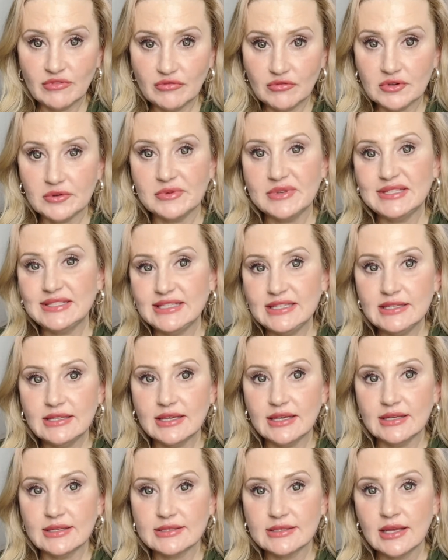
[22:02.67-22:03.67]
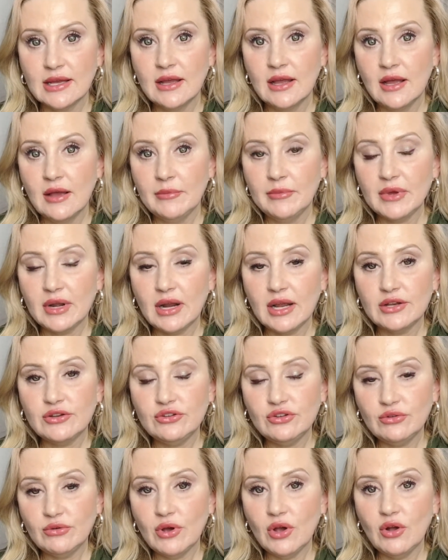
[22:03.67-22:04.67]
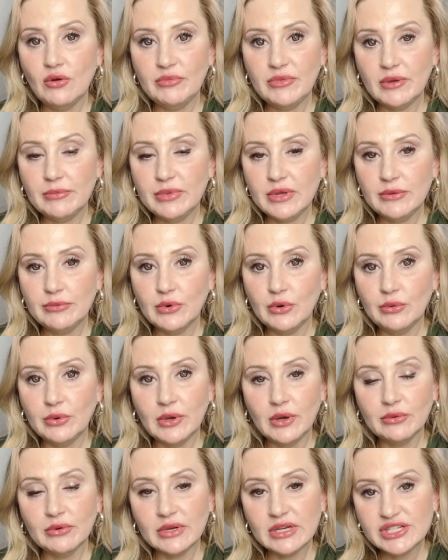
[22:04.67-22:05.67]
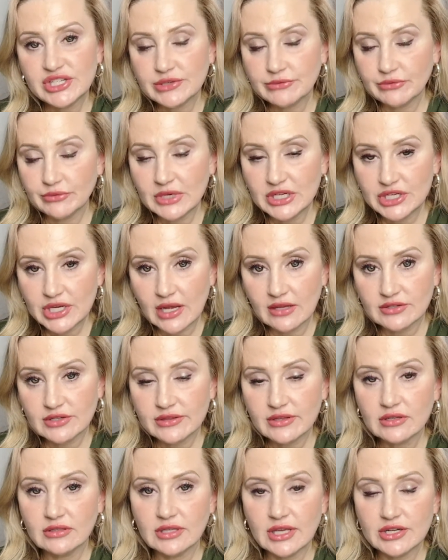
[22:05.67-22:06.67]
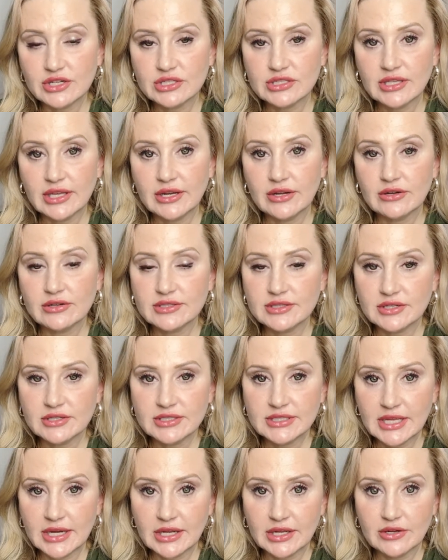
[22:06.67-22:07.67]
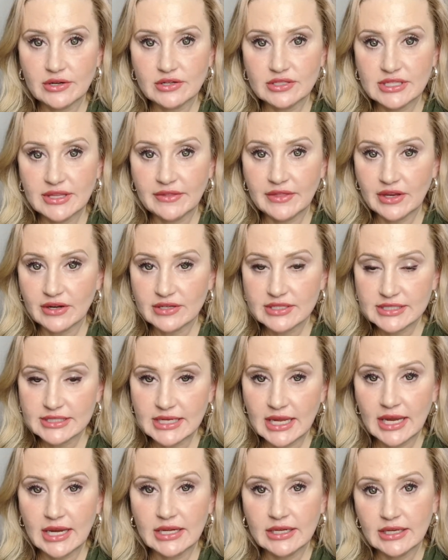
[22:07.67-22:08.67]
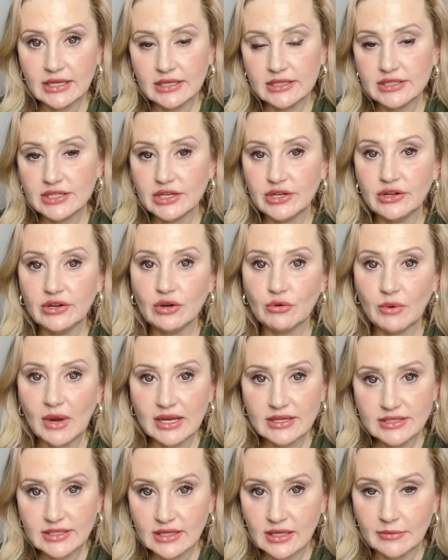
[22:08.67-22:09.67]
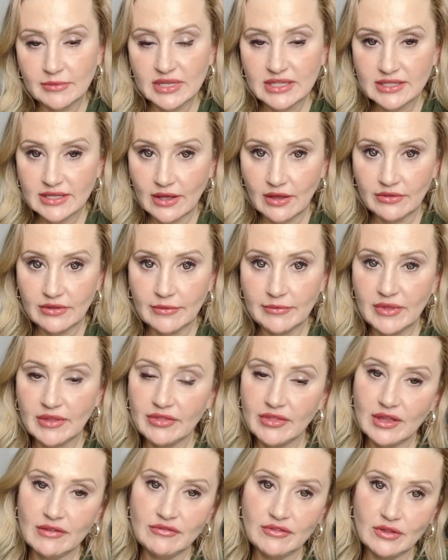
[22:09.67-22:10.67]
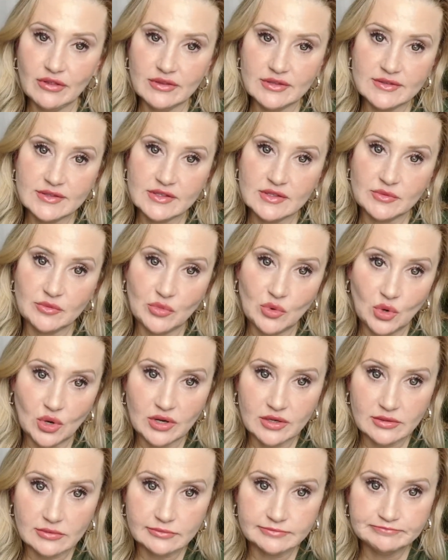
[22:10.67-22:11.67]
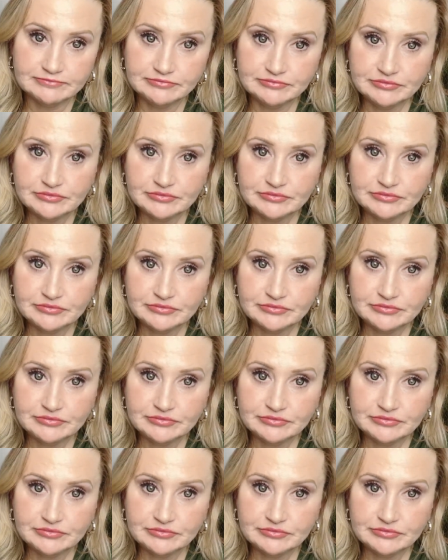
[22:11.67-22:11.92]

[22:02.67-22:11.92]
before we see this. But I do hope that people will reach out to their legislators, their senators in their state, and continue to write to them and tell them that they feel this is important.